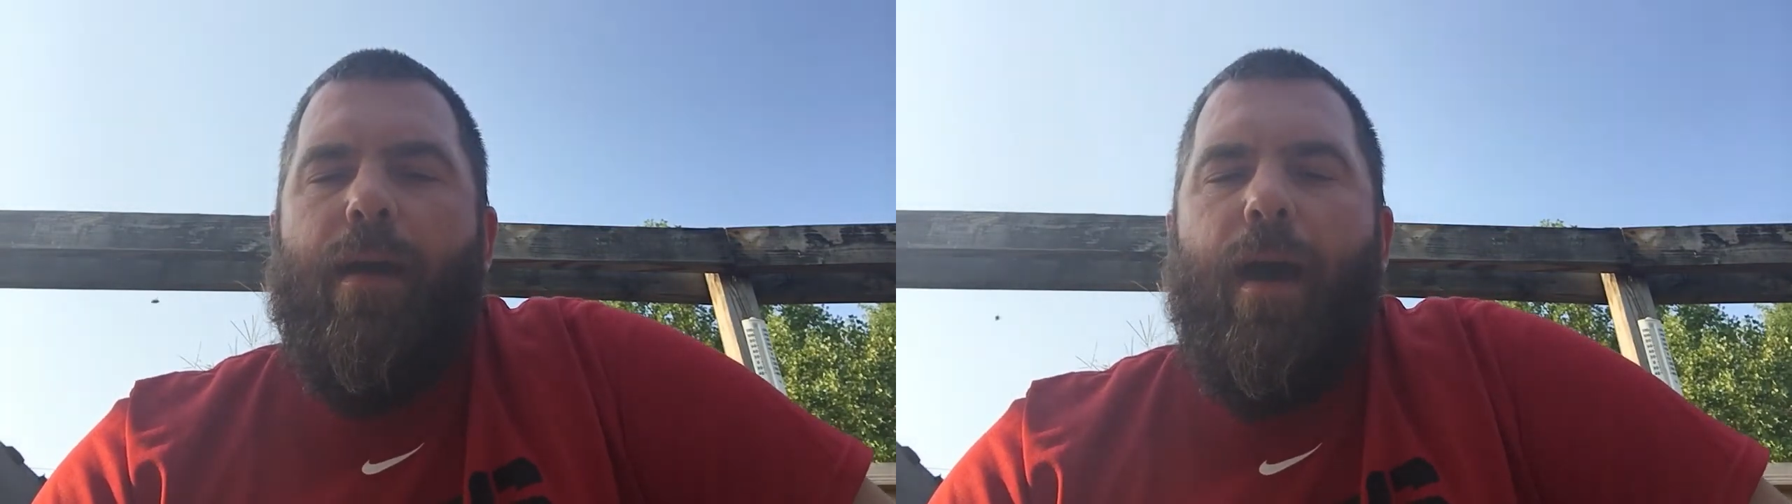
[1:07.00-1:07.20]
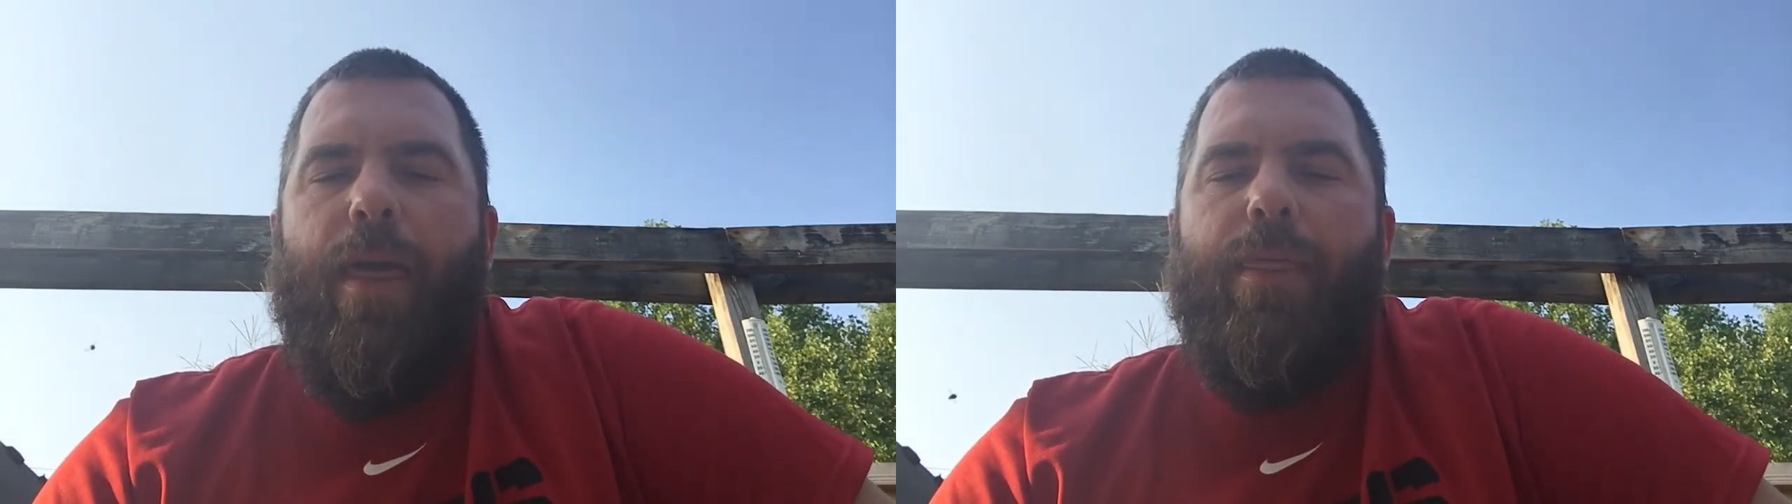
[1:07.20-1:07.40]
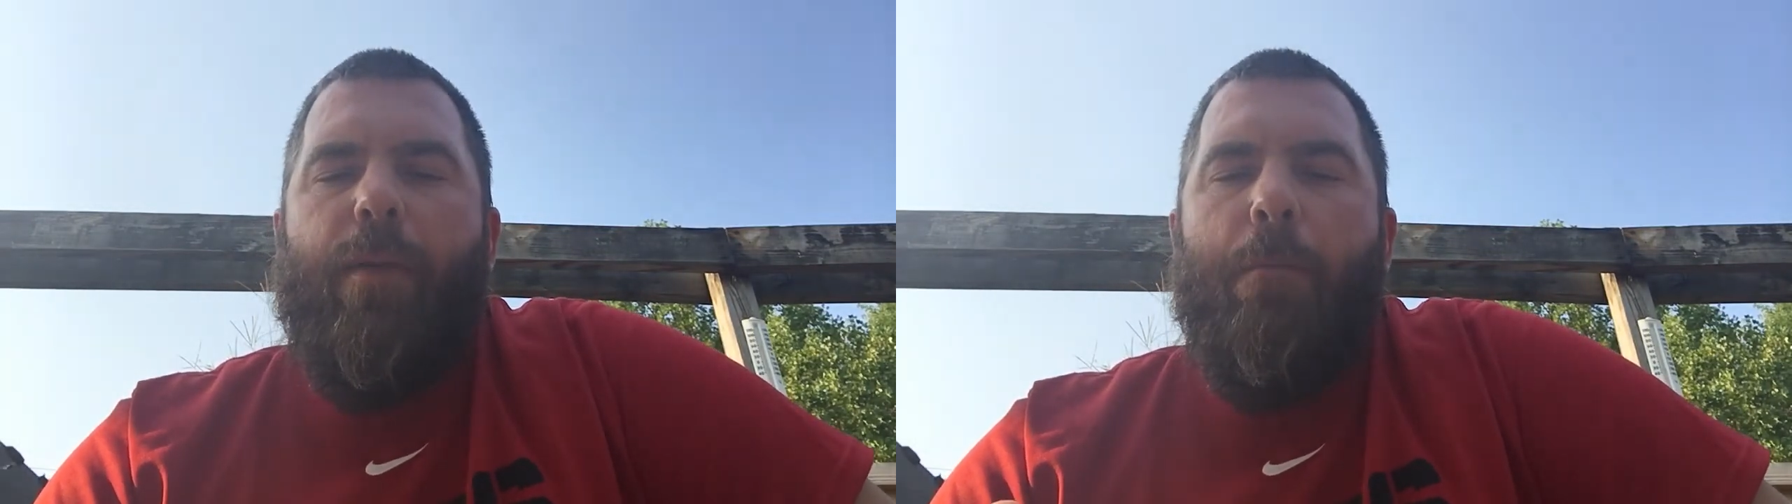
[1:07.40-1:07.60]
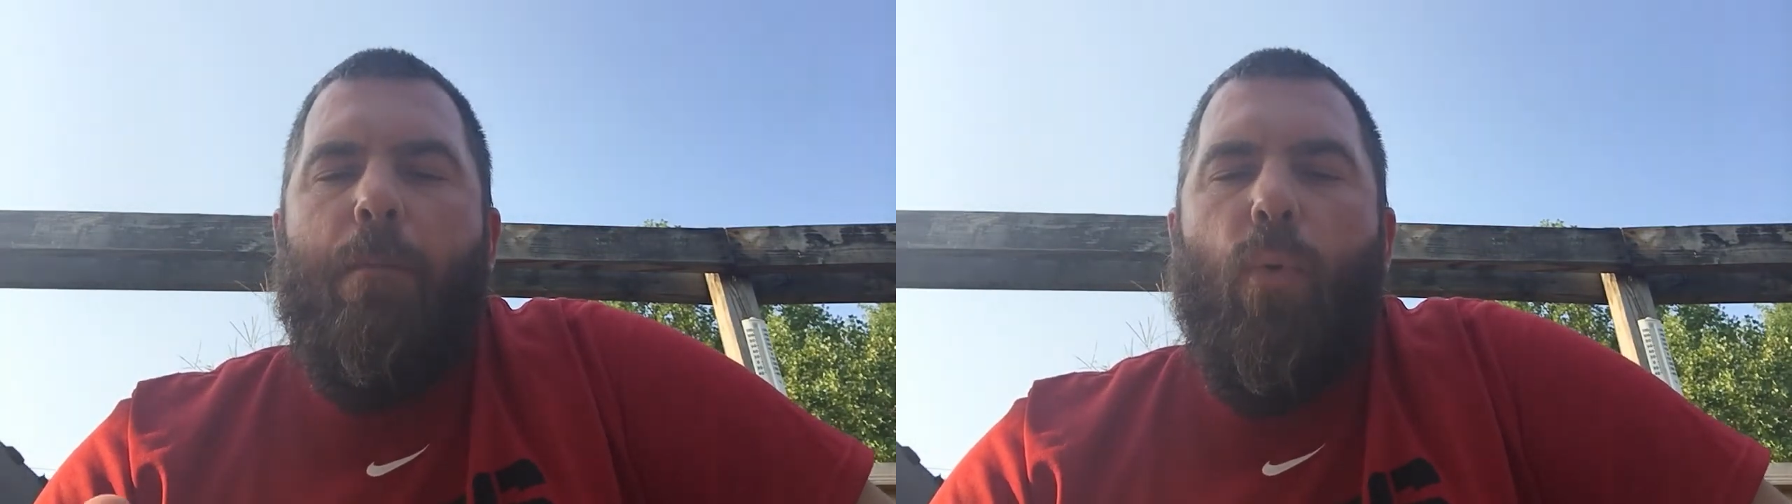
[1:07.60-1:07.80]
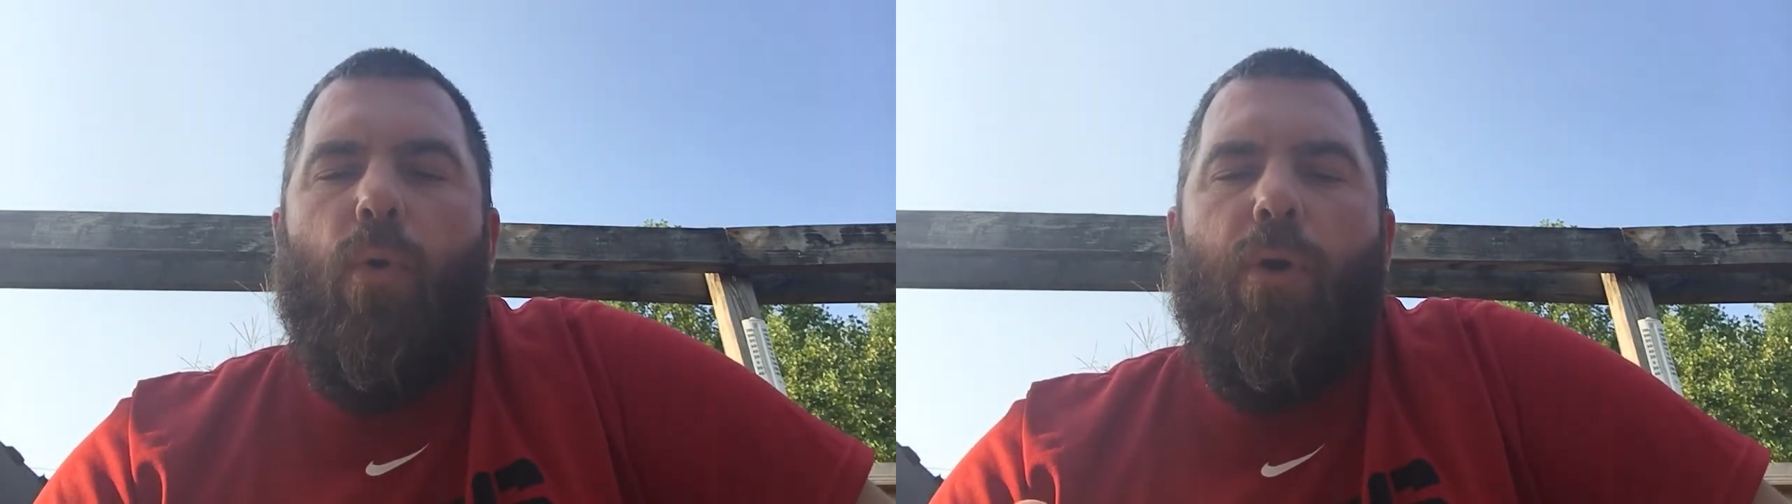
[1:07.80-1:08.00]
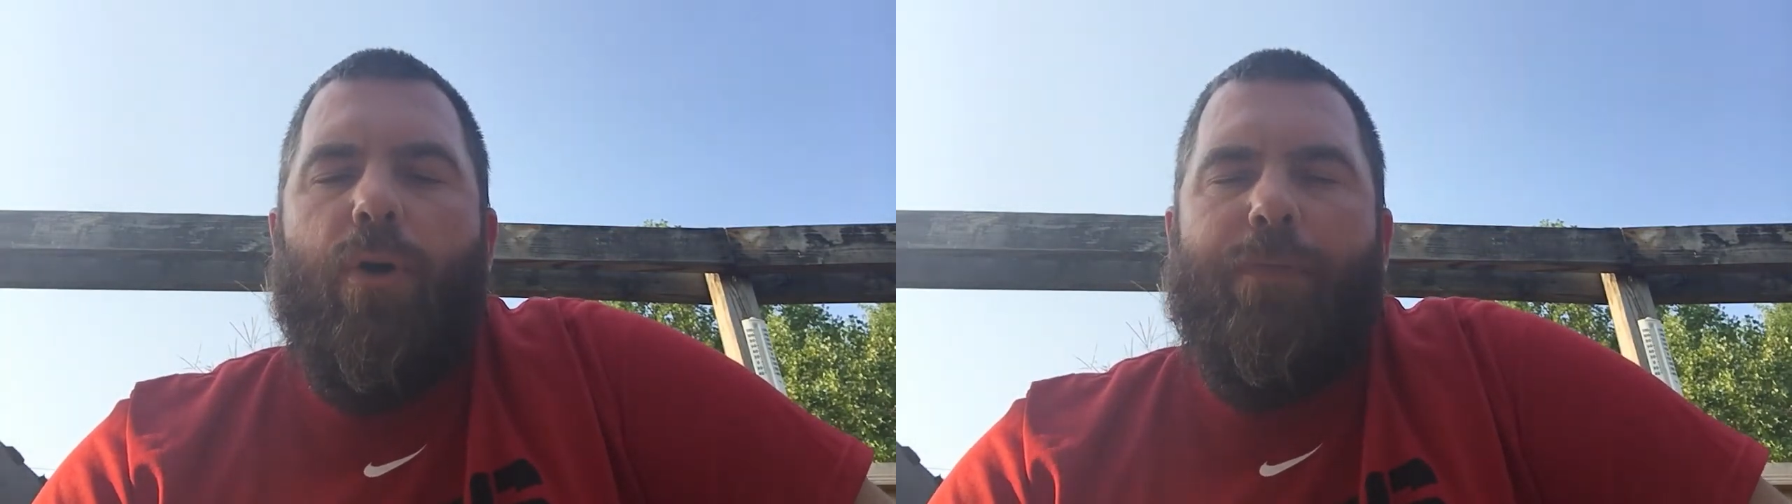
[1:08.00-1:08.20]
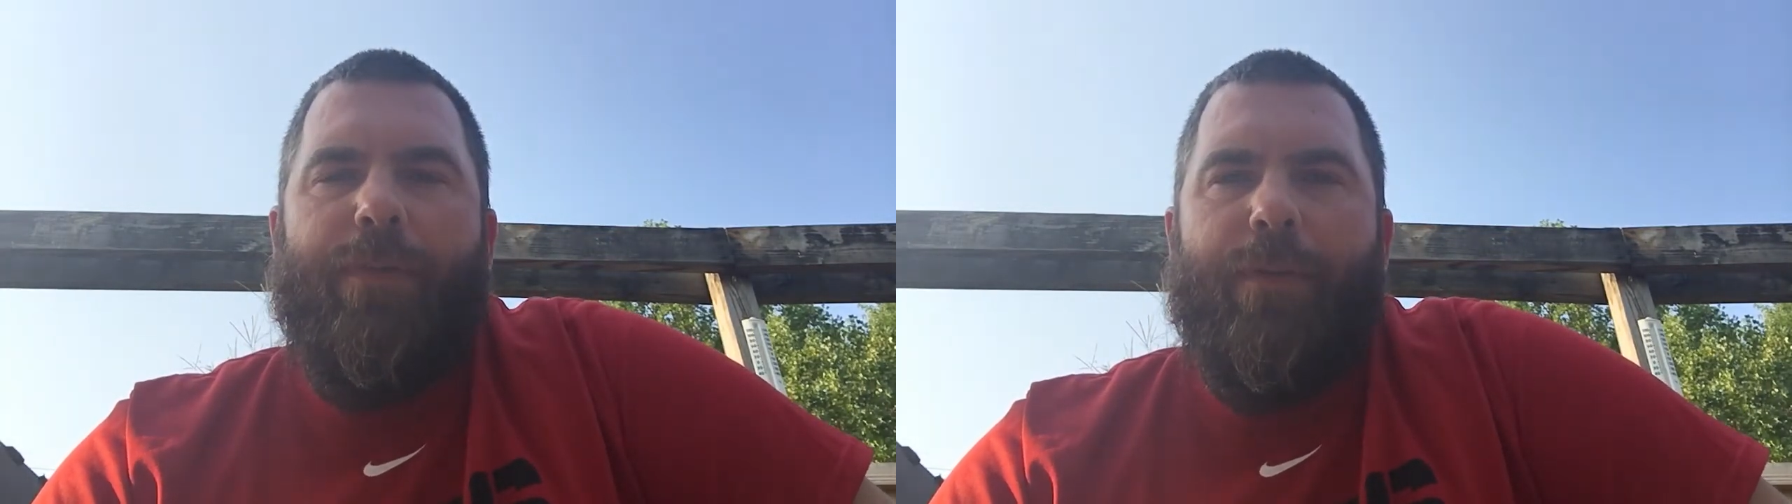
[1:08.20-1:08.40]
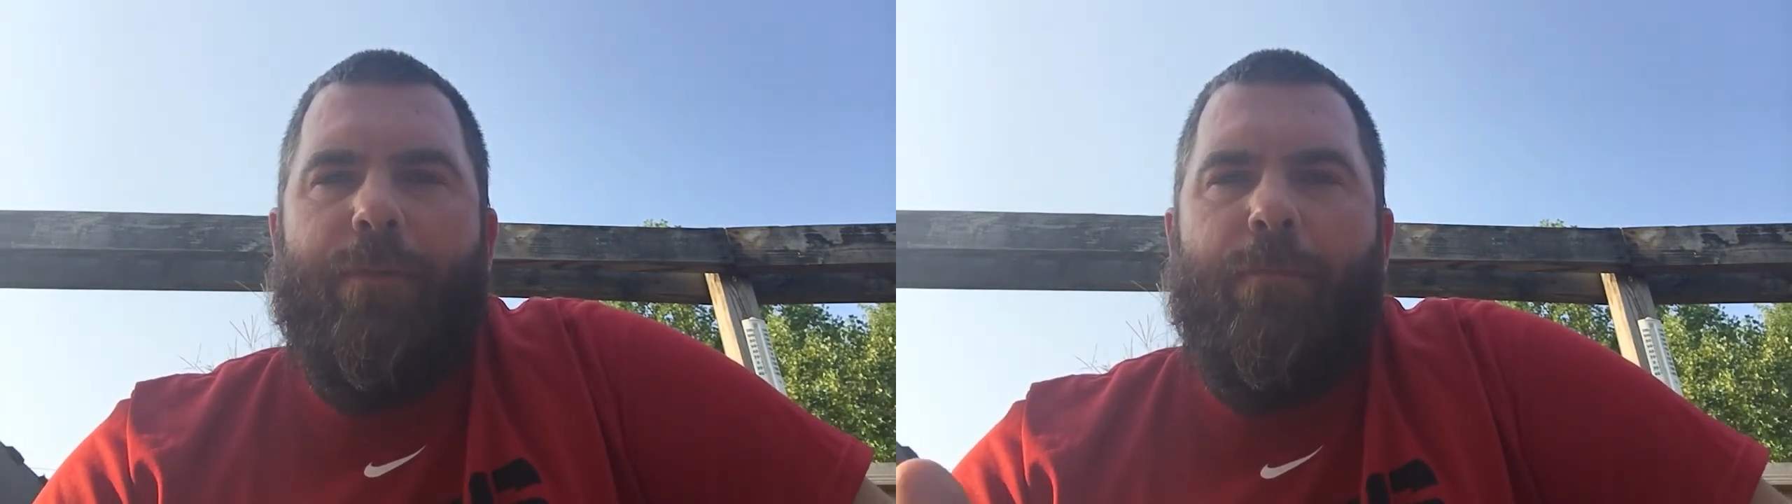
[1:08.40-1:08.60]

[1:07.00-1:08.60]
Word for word: I think more often